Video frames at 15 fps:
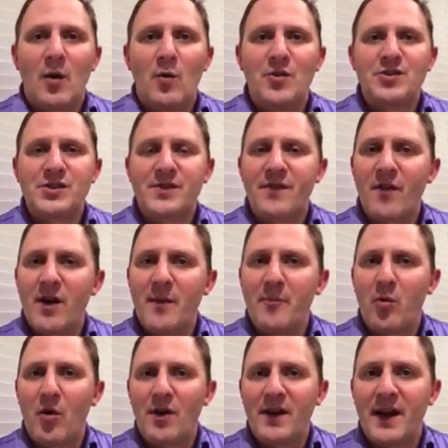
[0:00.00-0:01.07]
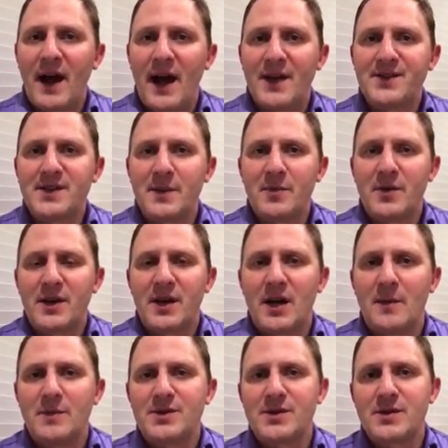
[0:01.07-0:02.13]
which is a very important concept when it
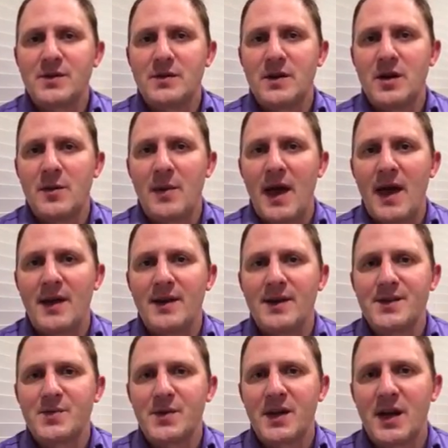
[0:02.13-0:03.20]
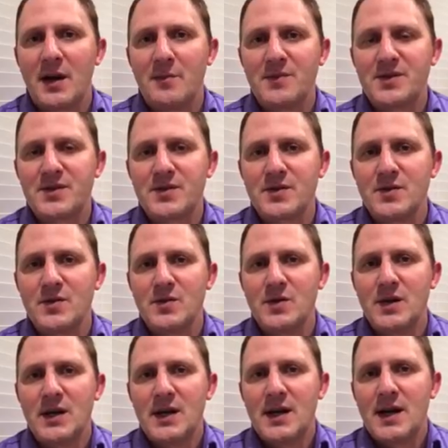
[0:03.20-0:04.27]
comes to the humanities, when it comes
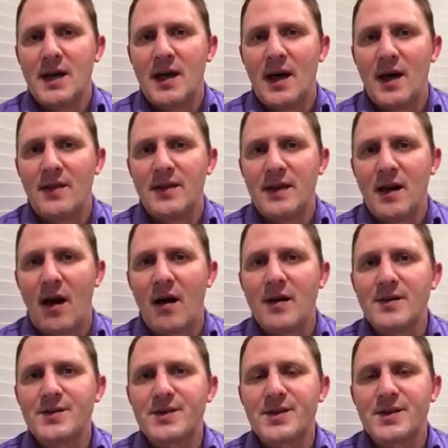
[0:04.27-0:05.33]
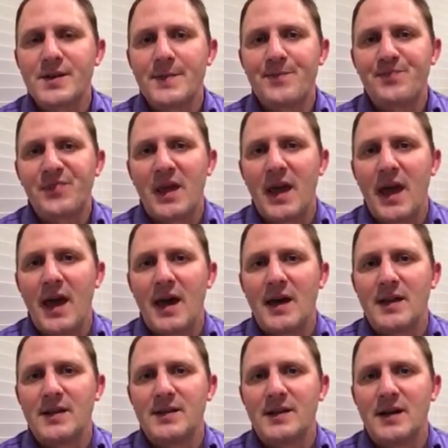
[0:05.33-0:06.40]
to the arts,
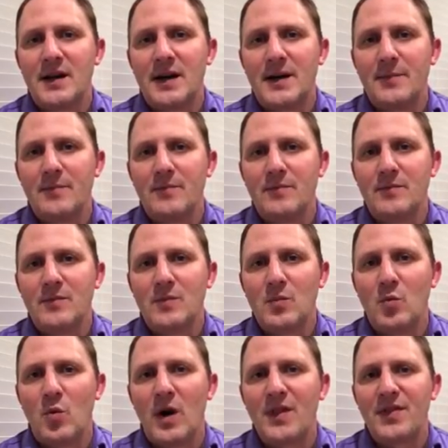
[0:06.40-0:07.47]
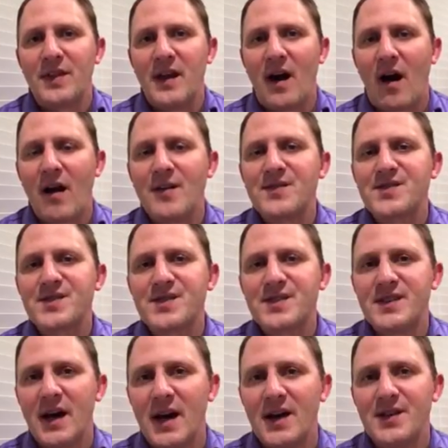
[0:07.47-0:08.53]
and what the arts
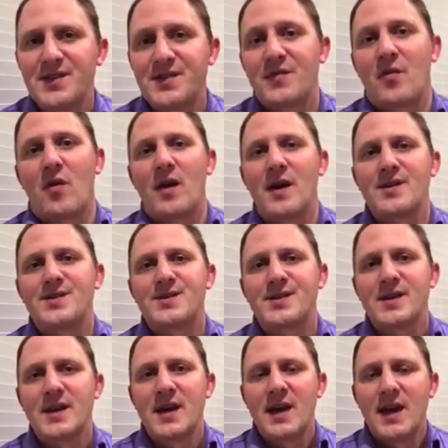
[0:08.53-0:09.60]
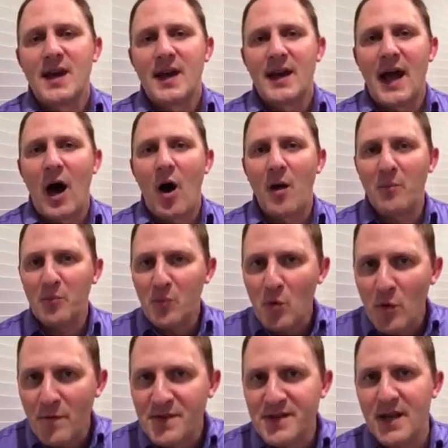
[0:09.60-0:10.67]
does for us and how it
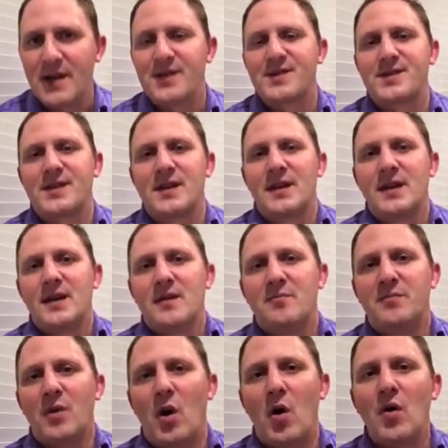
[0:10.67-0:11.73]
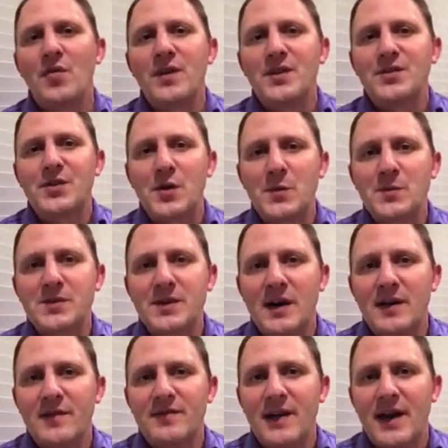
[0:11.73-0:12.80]
moves us, both in terms
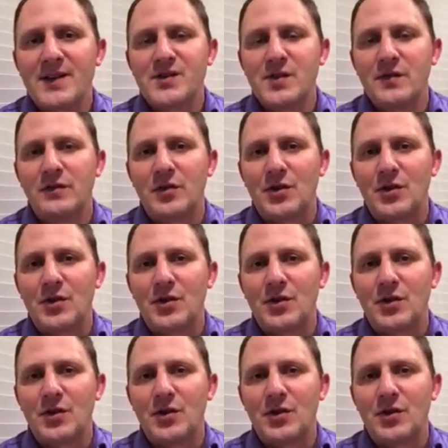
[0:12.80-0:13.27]
of, as you've